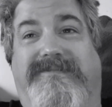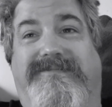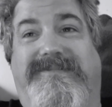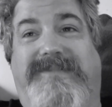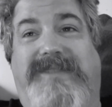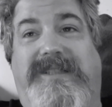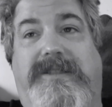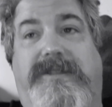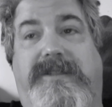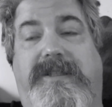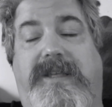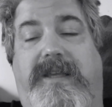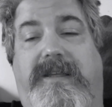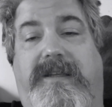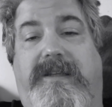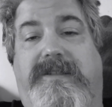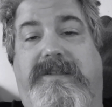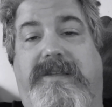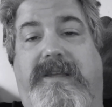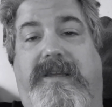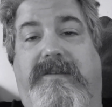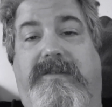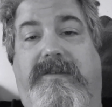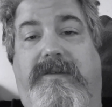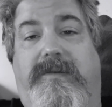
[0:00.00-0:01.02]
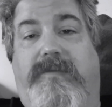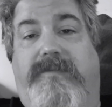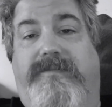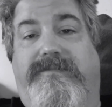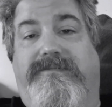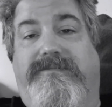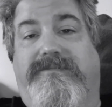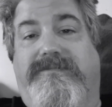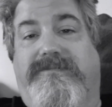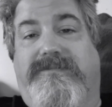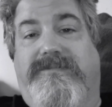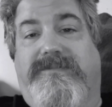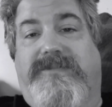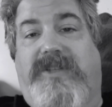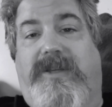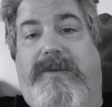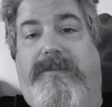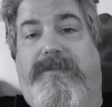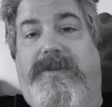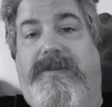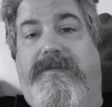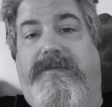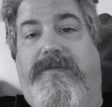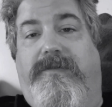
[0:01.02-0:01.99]
it's not exactly
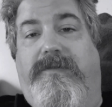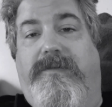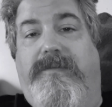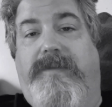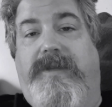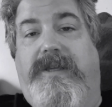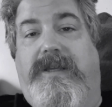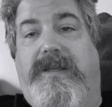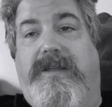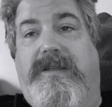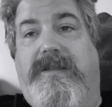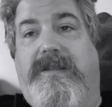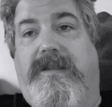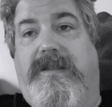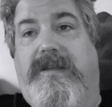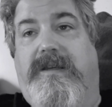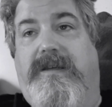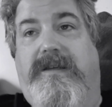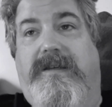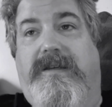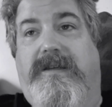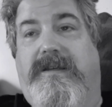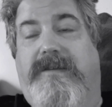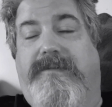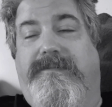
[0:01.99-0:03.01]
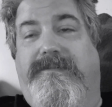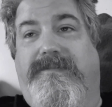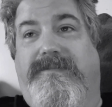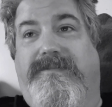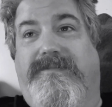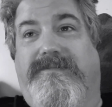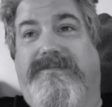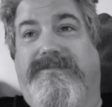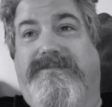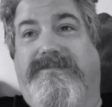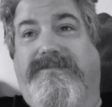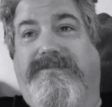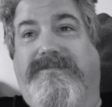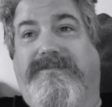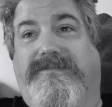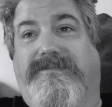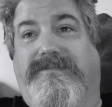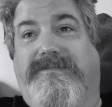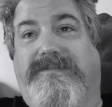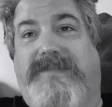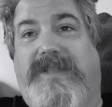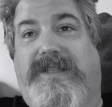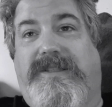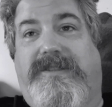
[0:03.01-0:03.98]
something for me.
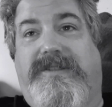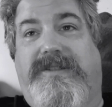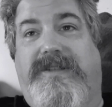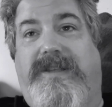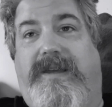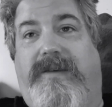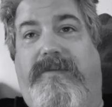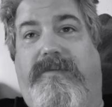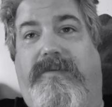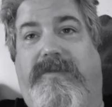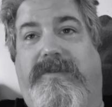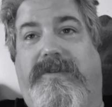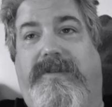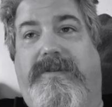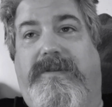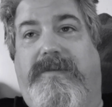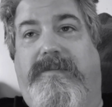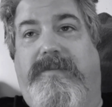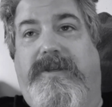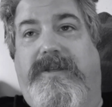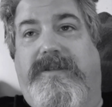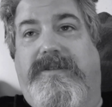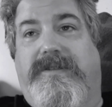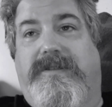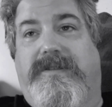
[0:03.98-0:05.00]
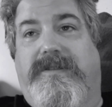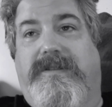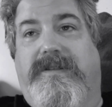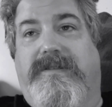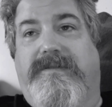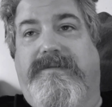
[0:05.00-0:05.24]
It's not one of the best,